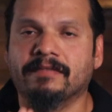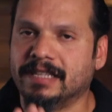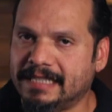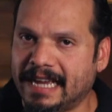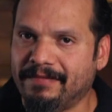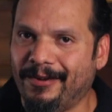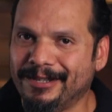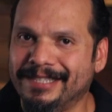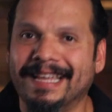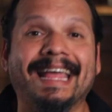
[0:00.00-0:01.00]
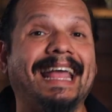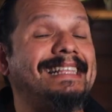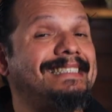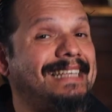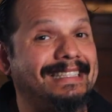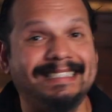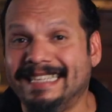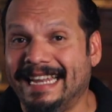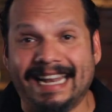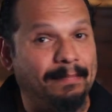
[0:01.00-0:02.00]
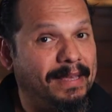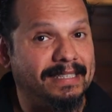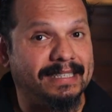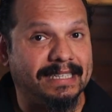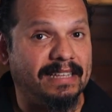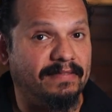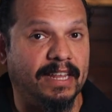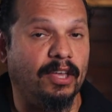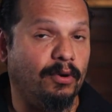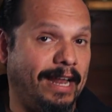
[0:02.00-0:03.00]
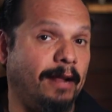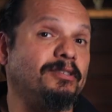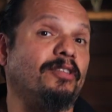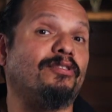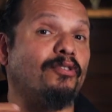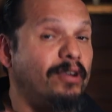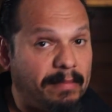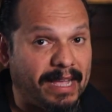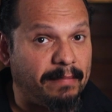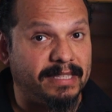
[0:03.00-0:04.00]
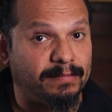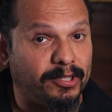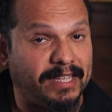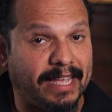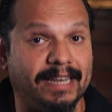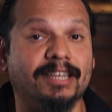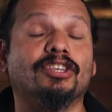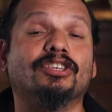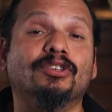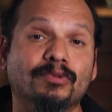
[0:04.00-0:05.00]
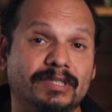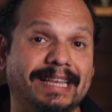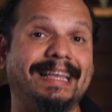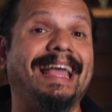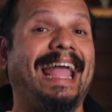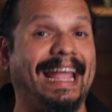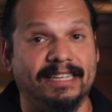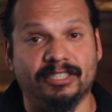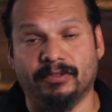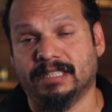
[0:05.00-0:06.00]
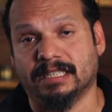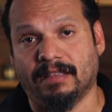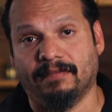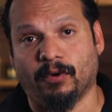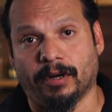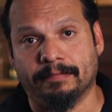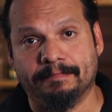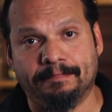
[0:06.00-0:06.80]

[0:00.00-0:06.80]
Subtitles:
For the tech folks, it sends 1080p 60 video at up to 30 megabits per second using H.264.